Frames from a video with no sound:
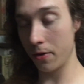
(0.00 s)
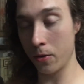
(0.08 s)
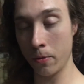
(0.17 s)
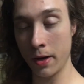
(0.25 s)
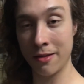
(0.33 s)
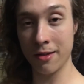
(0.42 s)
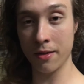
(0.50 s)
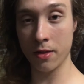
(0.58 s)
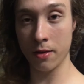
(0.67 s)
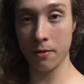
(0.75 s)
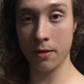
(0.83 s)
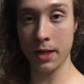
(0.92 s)
ways that
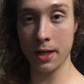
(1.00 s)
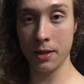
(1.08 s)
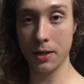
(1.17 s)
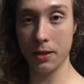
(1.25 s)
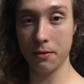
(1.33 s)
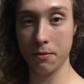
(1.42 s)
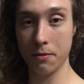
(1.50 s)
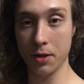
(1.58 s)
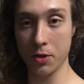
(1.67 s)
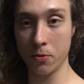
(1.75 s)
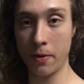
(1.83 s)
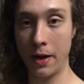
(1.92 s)
the
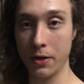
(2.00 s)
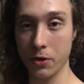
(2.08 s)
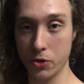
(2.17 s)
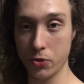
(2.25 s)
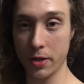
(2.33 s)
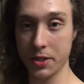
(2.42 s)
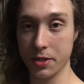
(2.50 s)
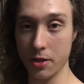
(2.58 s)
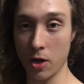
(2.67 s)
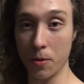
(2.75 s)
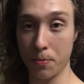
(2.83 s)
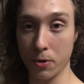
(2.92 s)
director tricks
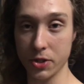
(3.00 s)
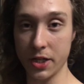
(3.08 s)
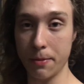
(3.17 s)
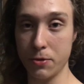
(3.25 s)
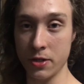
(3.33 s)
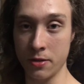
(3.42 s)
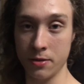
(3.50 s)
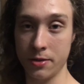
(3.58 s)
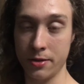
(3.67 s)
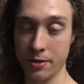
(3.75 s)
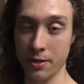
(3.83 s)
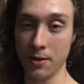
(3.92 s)
our
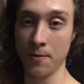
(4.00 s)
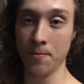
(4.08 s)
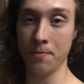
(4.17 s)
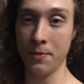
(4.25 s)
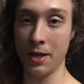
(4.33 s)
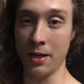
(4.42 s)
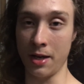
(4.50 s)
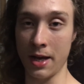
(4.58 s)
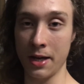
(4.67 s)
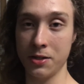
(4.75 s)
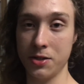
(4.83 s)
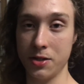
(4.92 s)
perceptions and
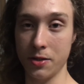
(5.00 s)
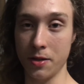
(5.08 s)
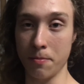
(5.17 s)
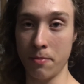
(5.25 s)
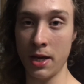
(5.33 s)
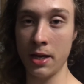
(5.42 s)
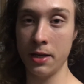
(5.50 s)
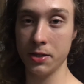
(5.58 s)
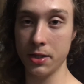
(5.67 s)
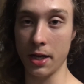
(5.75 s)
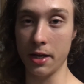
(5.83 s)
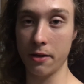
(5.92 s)
adds to the
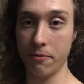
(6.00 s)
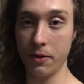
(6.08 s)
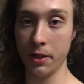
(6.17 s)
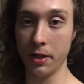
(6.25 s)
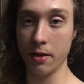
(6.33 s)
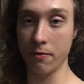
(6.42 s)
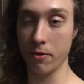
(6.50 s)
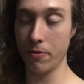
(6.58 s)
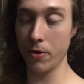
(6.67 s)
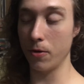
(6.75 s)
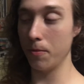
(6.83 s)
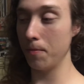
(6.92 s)
maze-like feeling of the
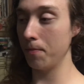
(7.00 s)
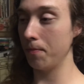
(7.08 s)
film.